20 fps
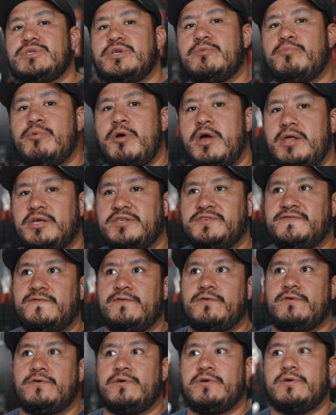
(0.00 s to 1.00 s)
their products
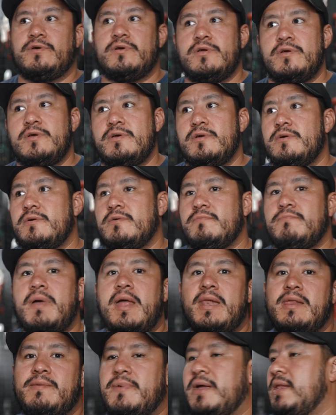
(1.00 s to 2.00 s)
for
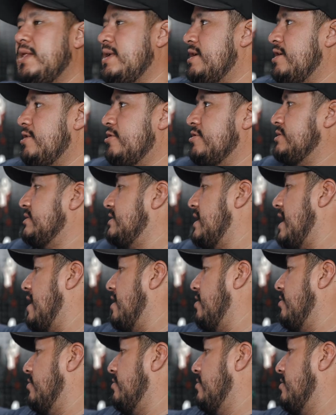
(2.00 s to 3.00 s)
many years
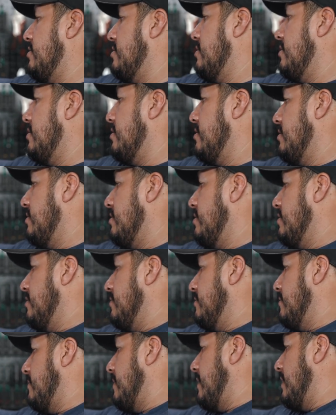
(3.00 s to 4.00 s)
now.
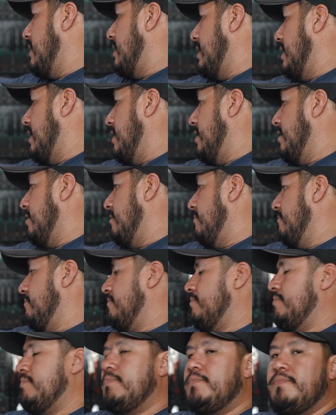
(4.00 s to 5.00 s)

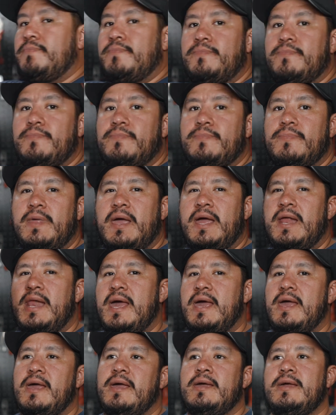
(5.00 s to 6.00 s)
And
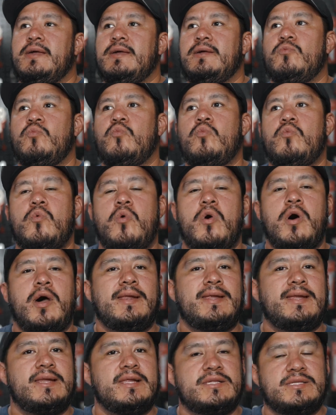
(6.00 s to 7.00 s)
I
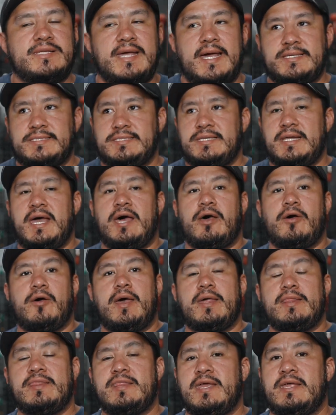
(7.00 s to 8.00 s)
wanted to test it
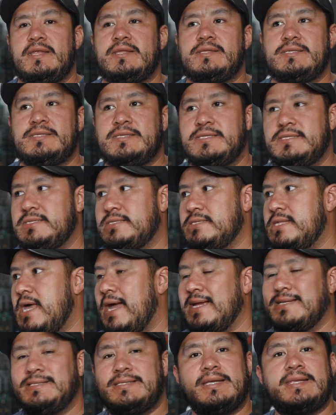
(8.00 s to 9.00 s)
out.
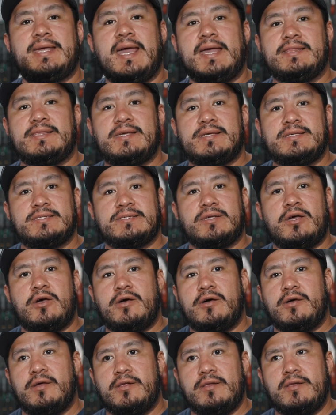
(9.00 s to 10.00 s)
I did get this
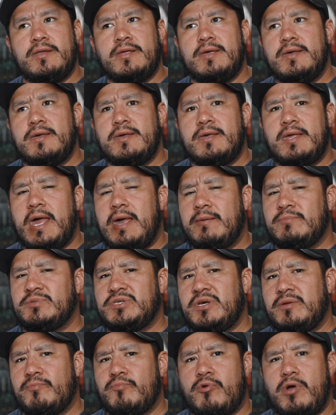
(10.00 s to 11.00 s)
on
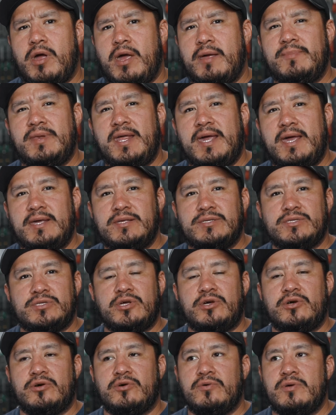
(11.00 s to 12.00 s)
Amazon Prime Day,
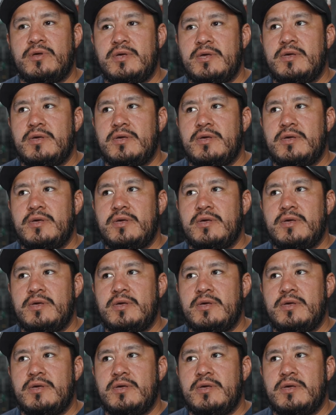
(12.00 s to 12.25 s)
so